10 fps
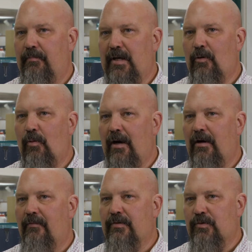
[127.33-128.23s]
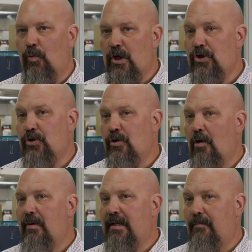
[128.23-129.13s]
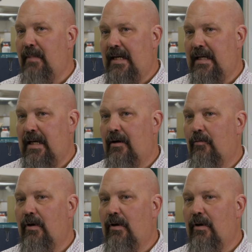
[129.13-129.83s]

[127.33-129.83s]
be aware of is once you go into Medicare,